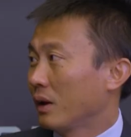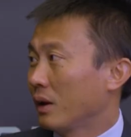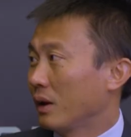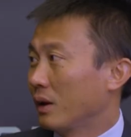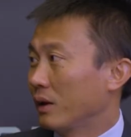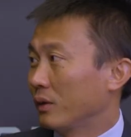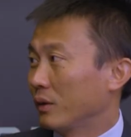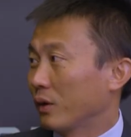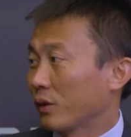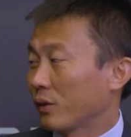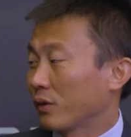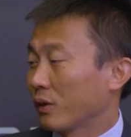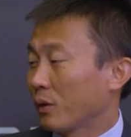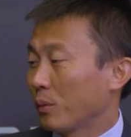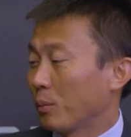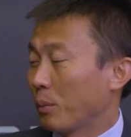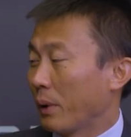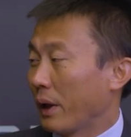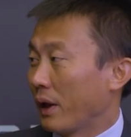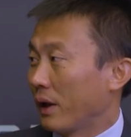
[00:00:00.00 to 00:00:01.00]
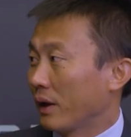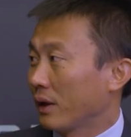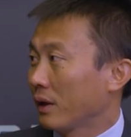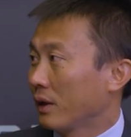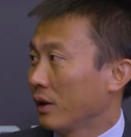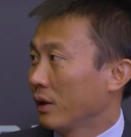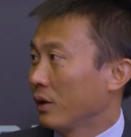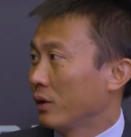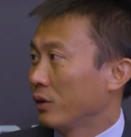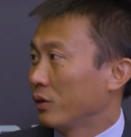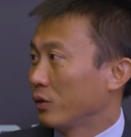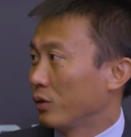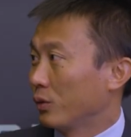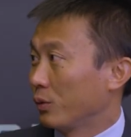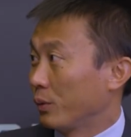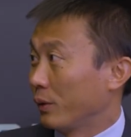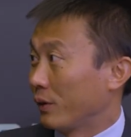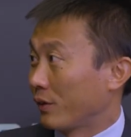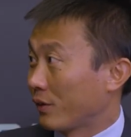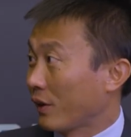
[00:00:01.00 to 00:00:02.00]
not so big, to
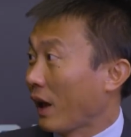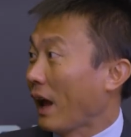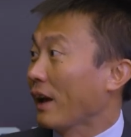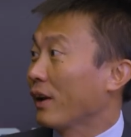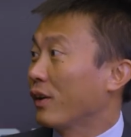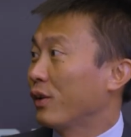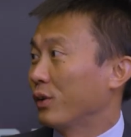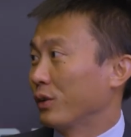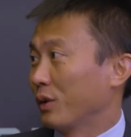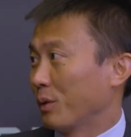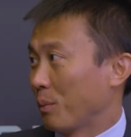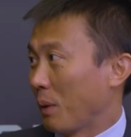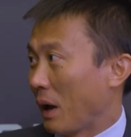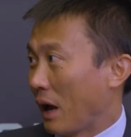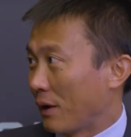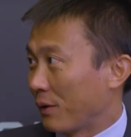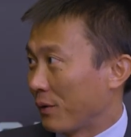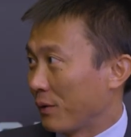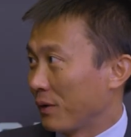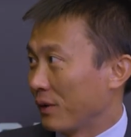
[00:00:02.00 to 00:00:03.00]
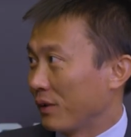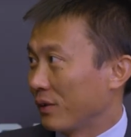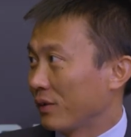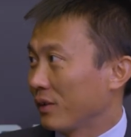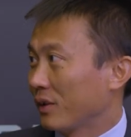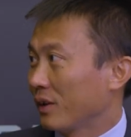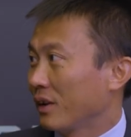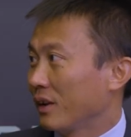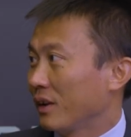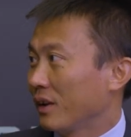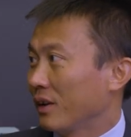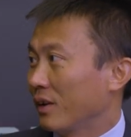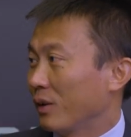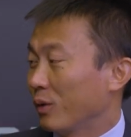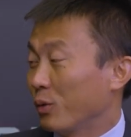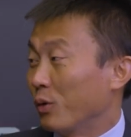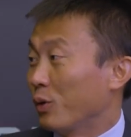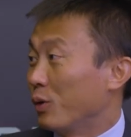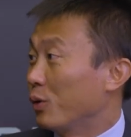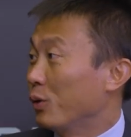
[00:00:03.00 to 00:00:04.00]
recycle the batteries,
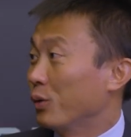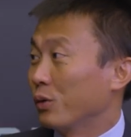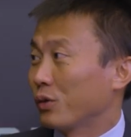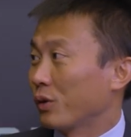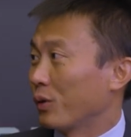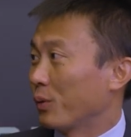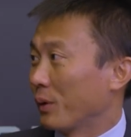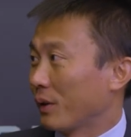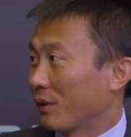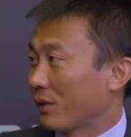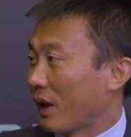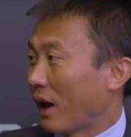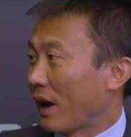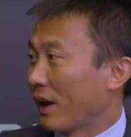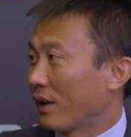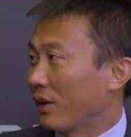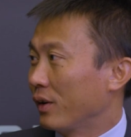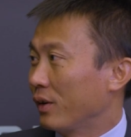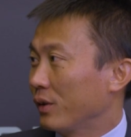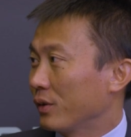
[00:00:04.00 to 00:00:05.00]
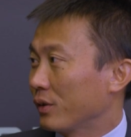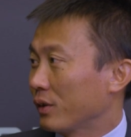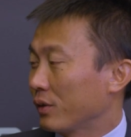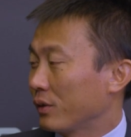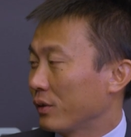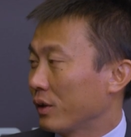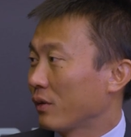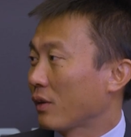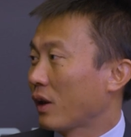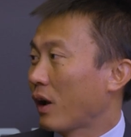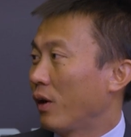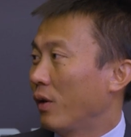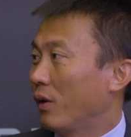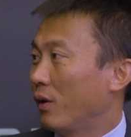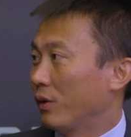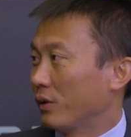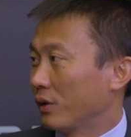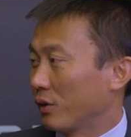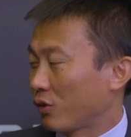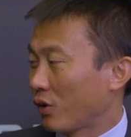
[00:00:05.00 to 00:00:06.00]
or reuse or recycle? So these are
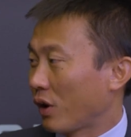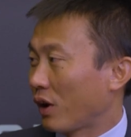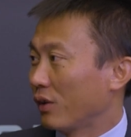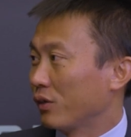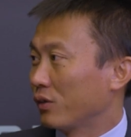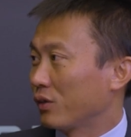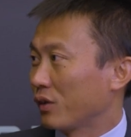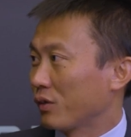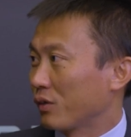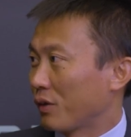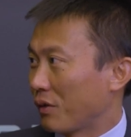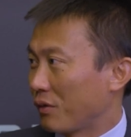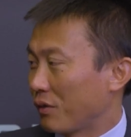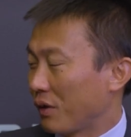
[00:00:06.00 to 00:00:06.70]
all the challenges we are